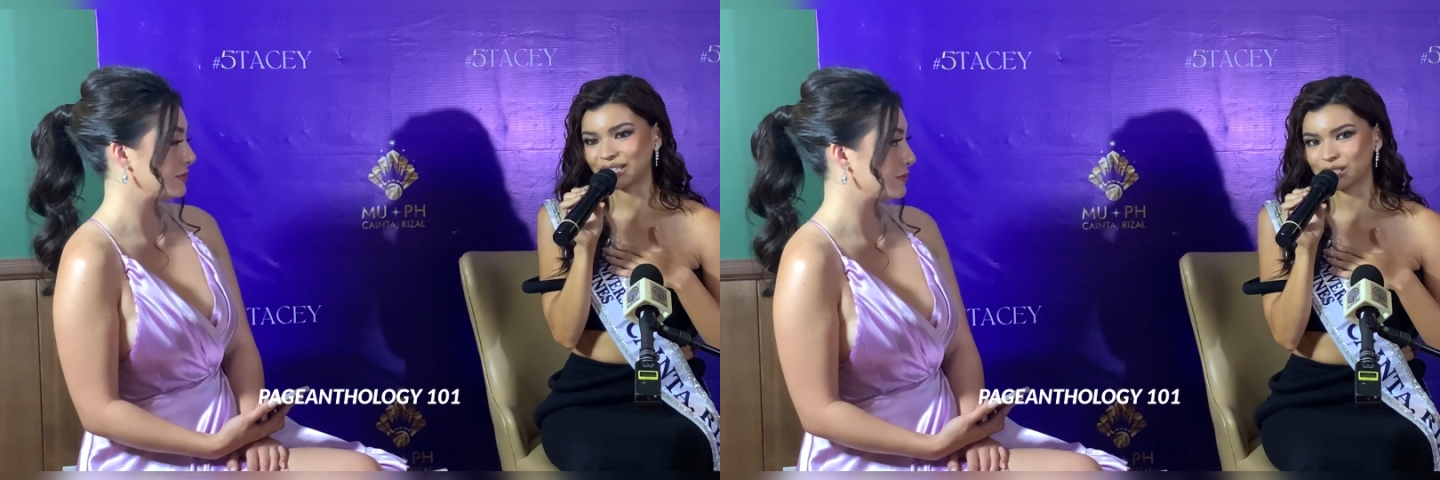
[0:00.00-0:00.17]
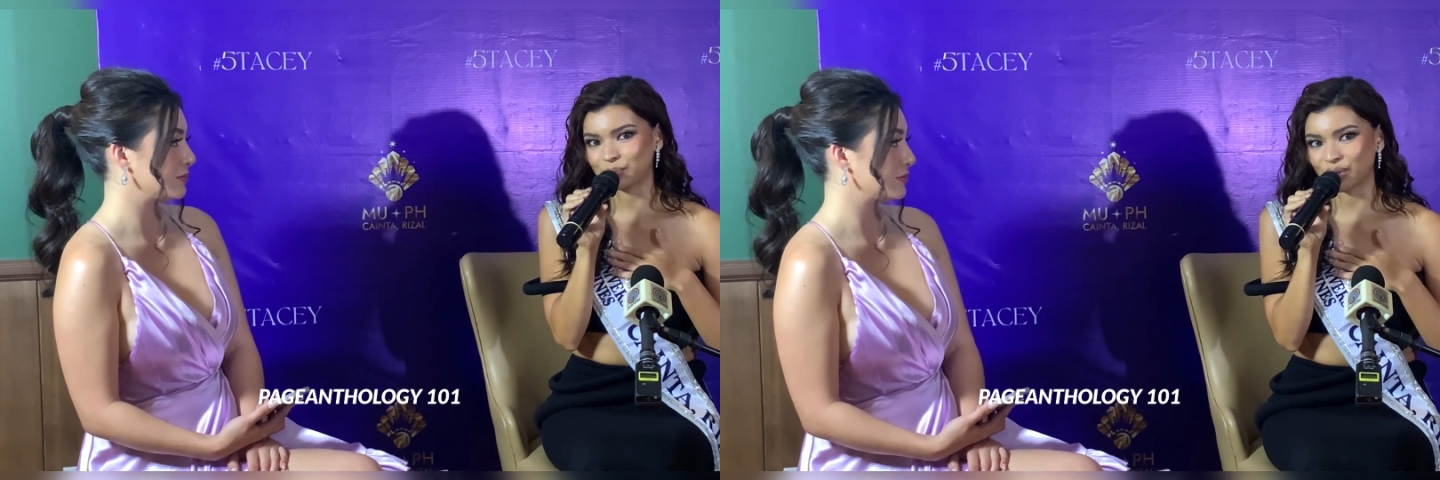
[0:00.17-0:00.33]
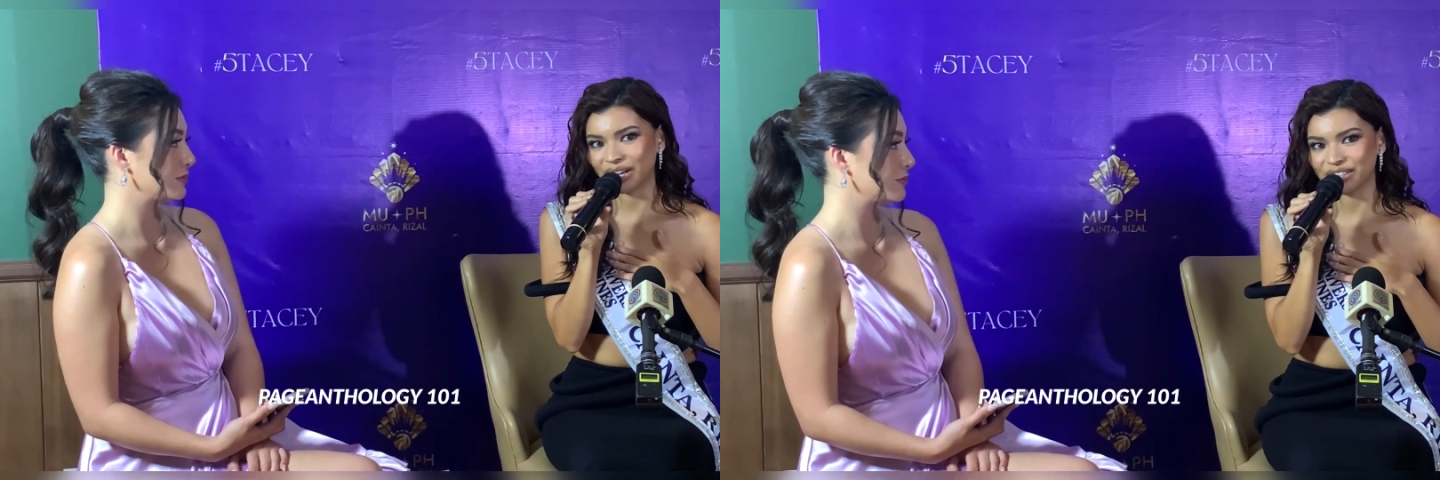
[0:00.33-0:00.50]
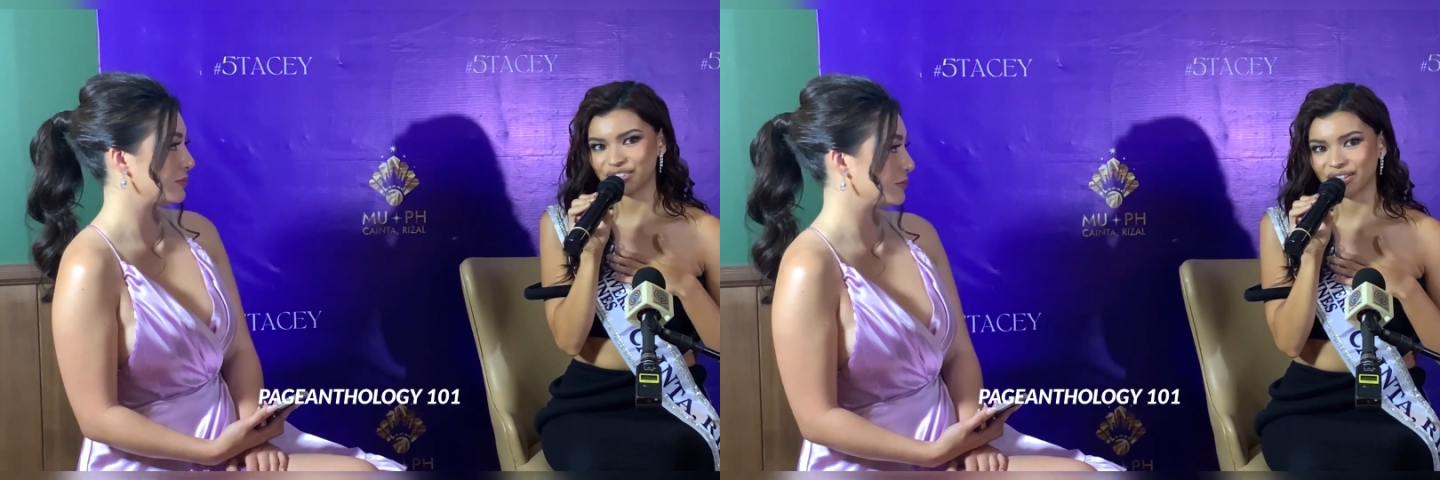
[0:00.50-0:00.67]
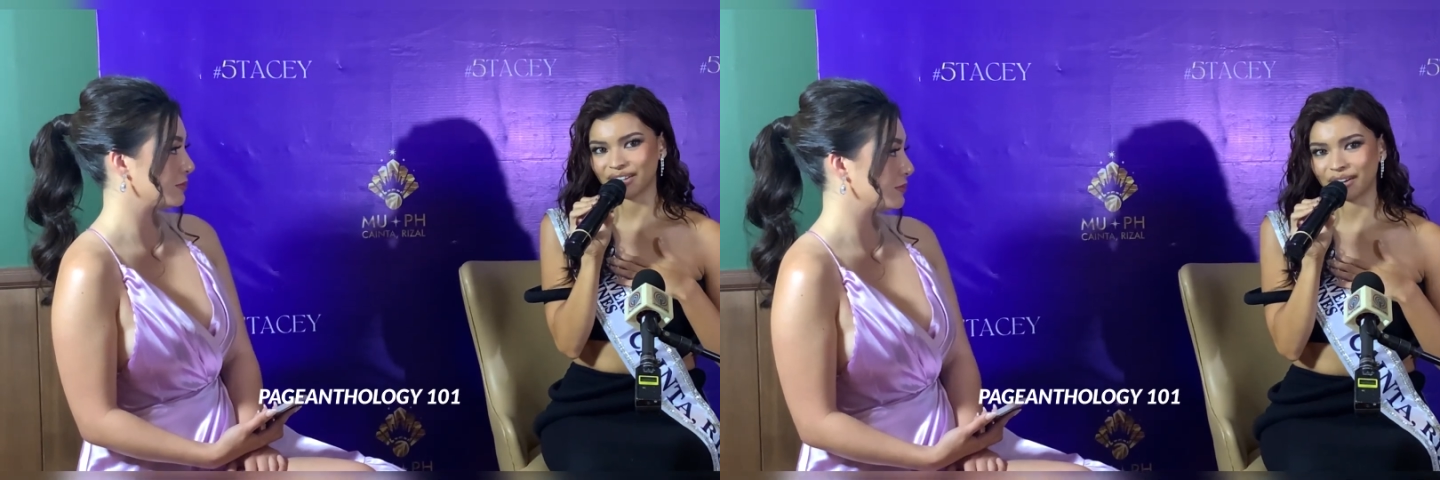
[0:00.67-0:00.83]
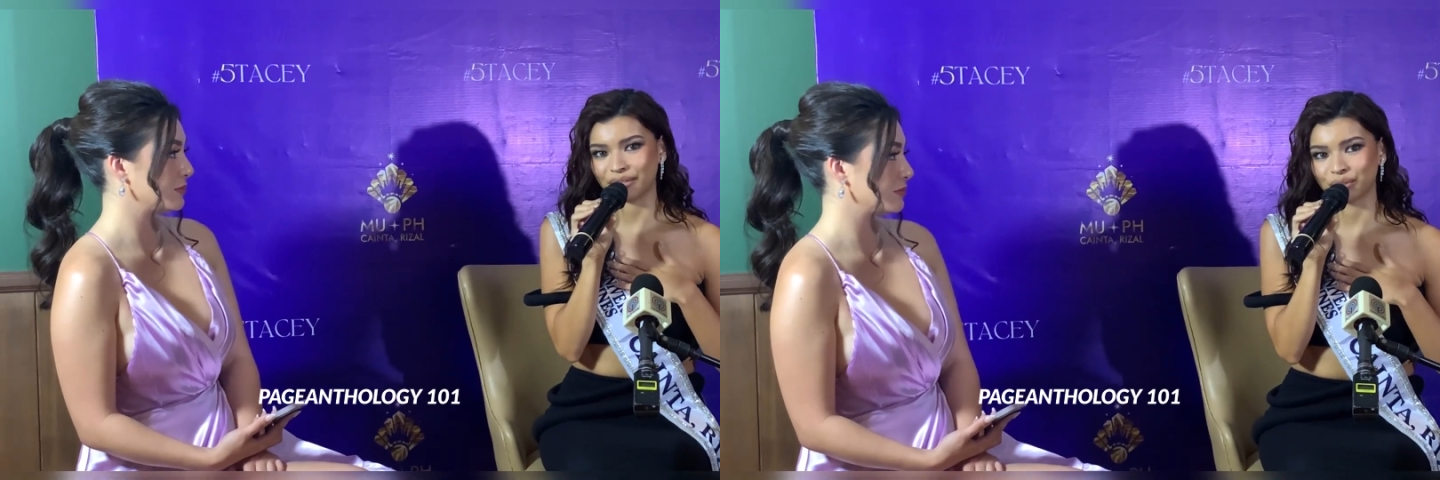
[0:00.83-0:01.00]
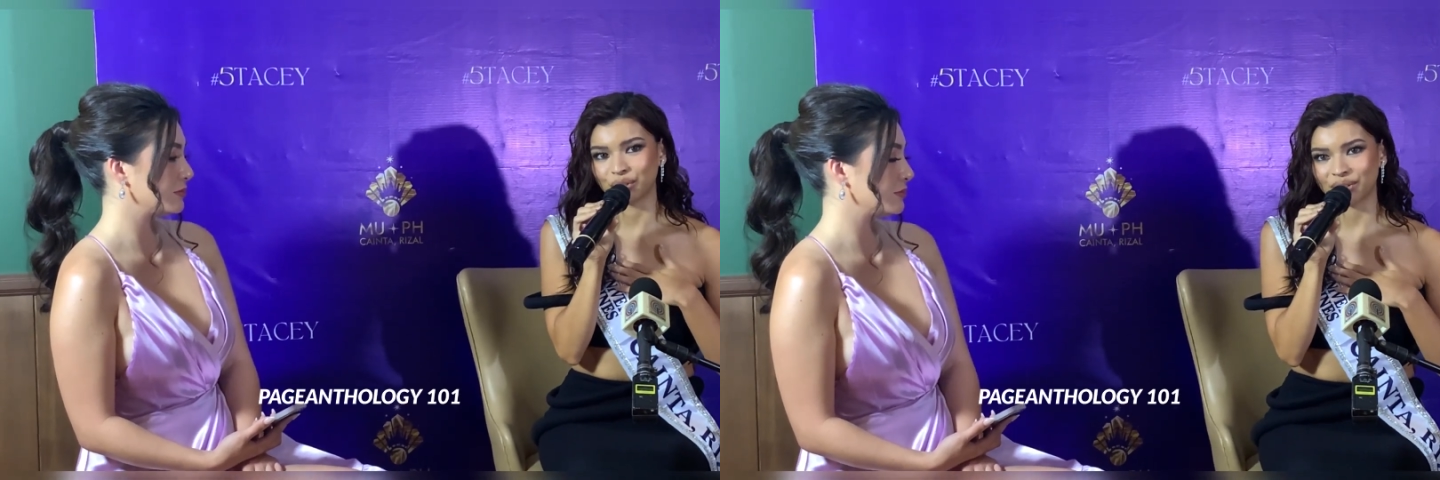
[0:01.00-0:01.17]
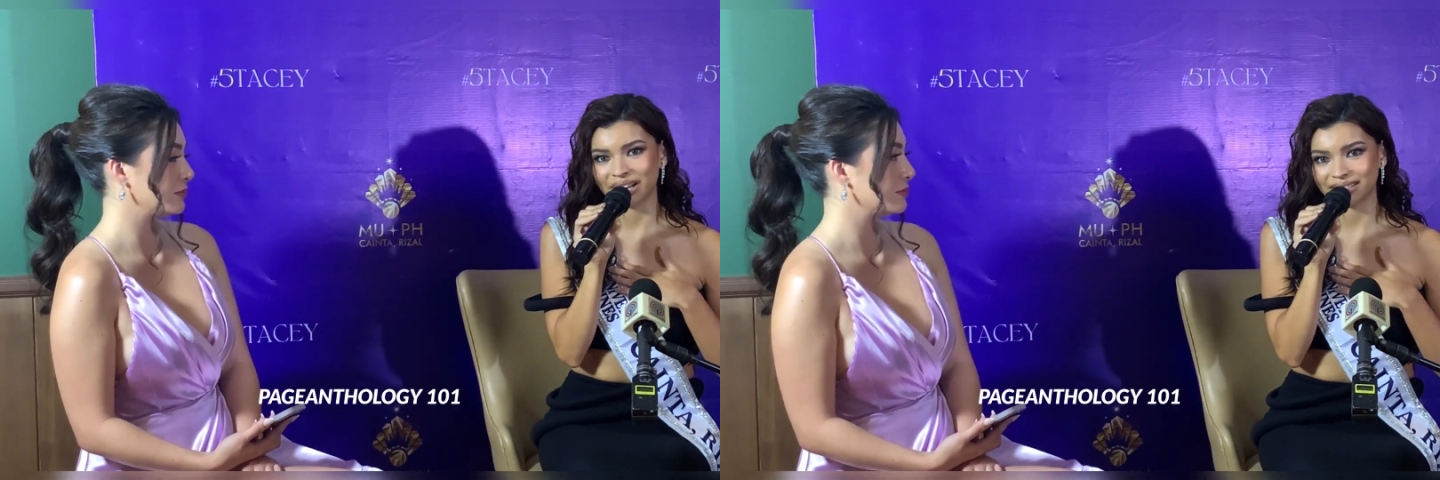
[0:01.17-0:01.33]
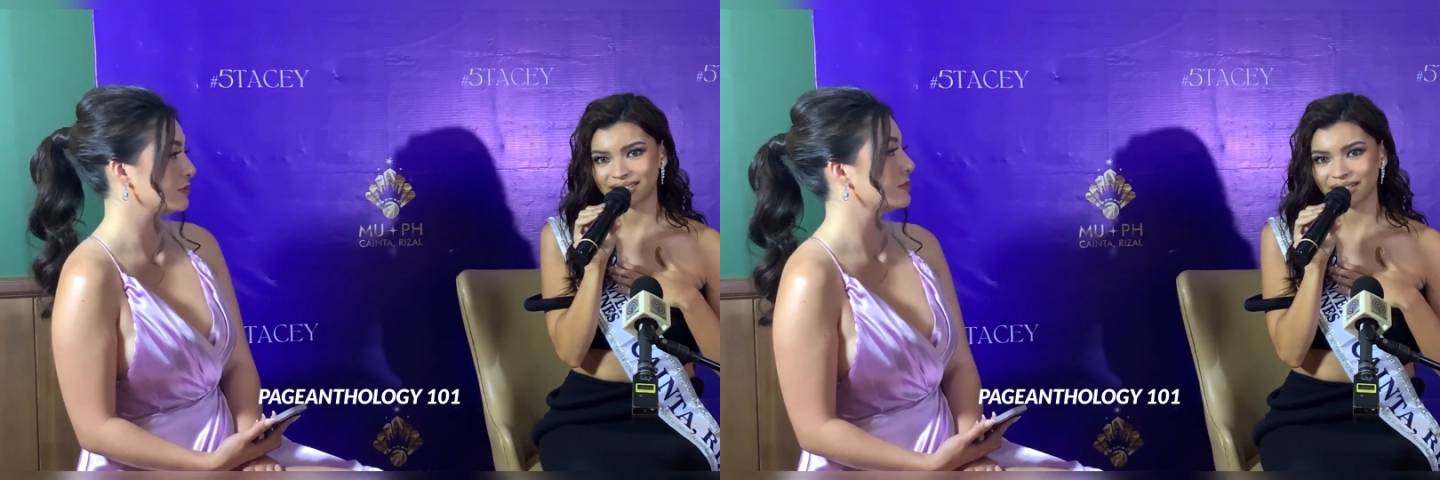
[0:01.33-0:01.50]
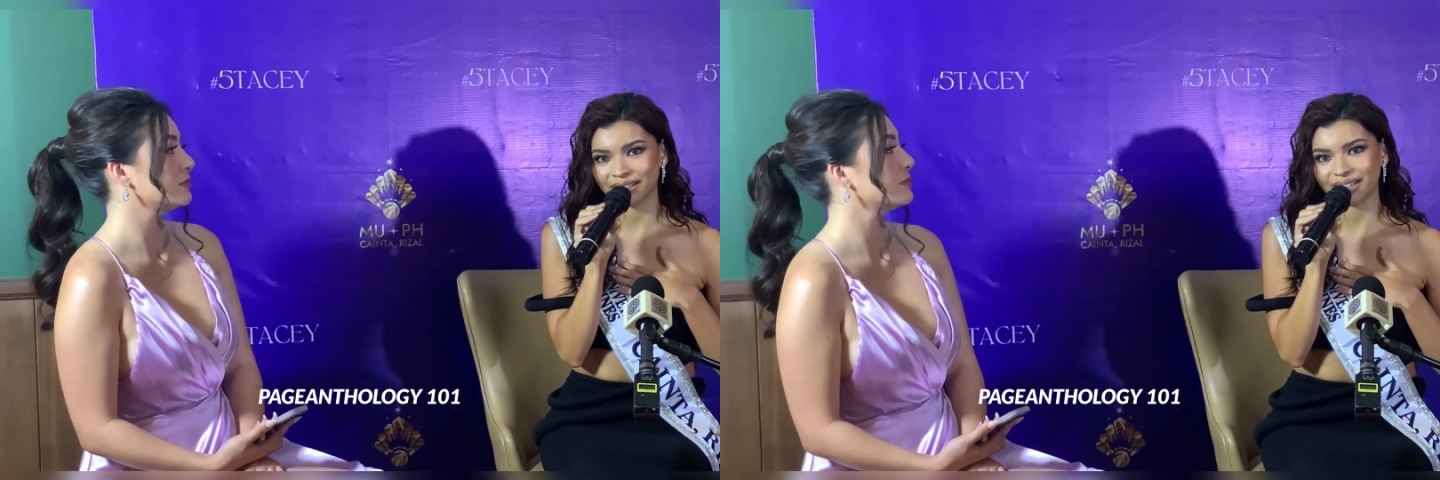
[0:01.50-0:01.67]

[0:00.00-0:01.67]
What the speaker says: inspiration of grit,